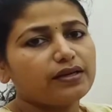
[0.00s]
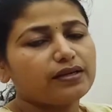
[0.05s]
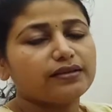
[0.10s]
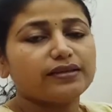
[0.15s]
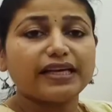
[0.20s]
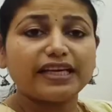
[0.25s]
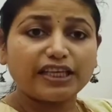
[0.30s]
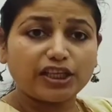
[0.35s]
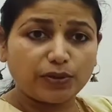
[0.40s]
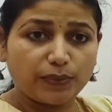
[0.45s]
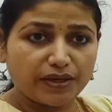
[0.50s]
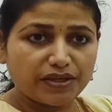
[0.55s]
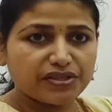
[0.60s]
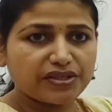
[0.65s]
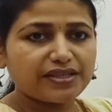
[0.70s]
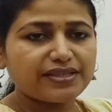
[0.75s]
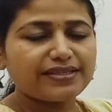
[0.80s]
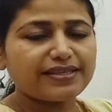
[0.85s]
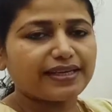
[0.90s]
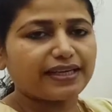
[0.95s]
the
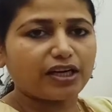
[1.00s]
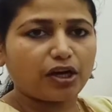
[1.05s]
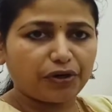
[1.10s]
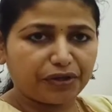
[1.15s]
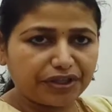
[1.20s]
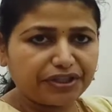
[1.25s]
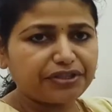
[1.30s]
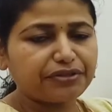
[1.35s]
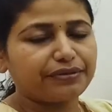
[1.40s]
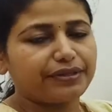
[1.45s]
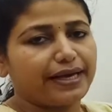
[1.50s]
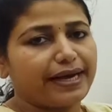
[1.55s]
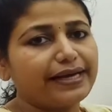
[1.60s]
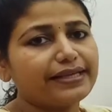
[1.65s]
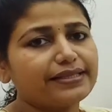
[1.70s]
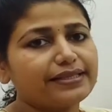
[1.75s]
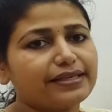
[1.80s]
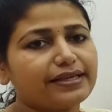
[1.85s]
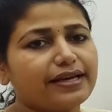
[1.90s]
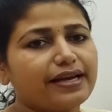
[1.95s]
equations according to
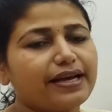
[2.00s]
that,